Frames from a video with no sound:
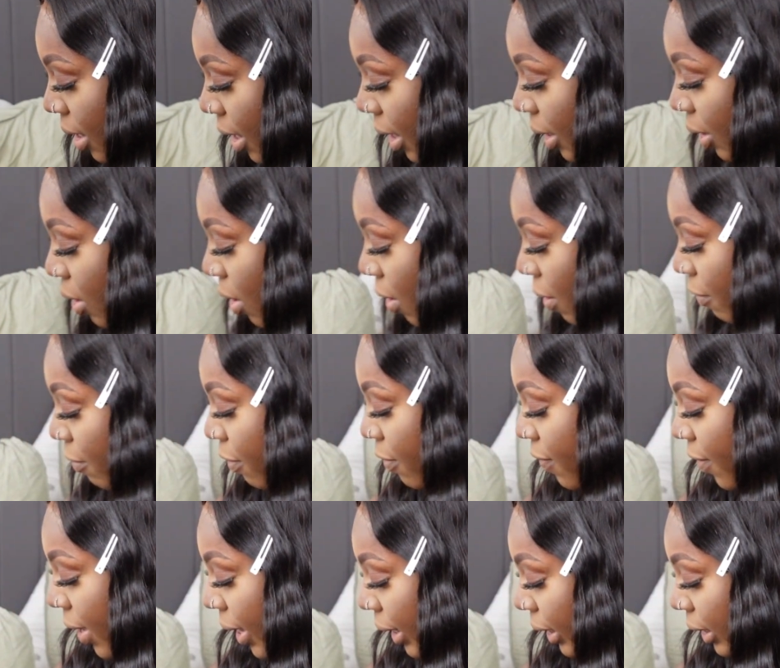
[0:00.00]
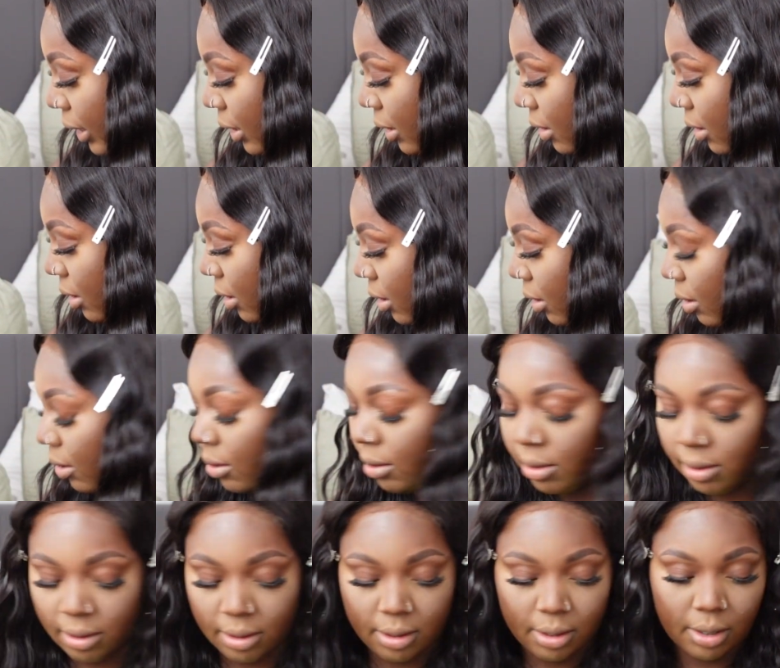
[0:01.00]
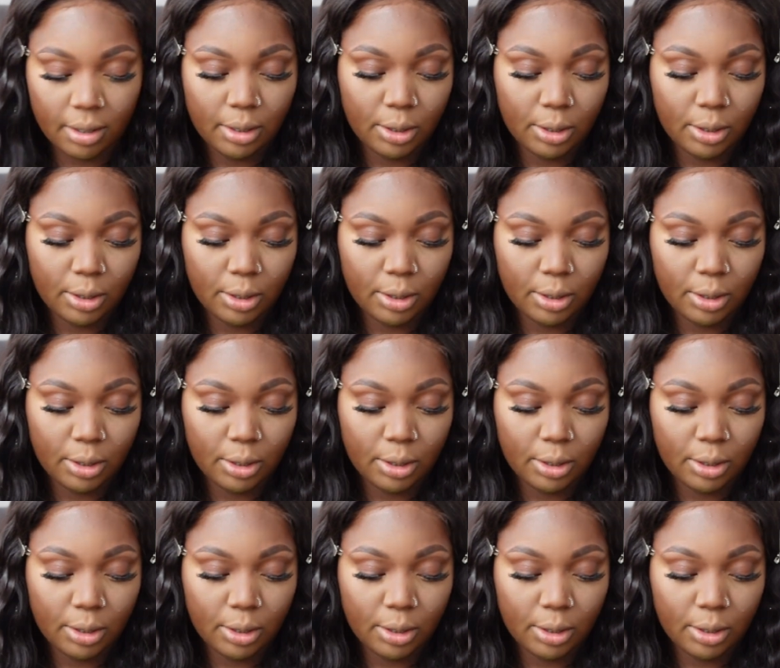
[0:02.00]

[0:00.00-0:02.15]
I can't find the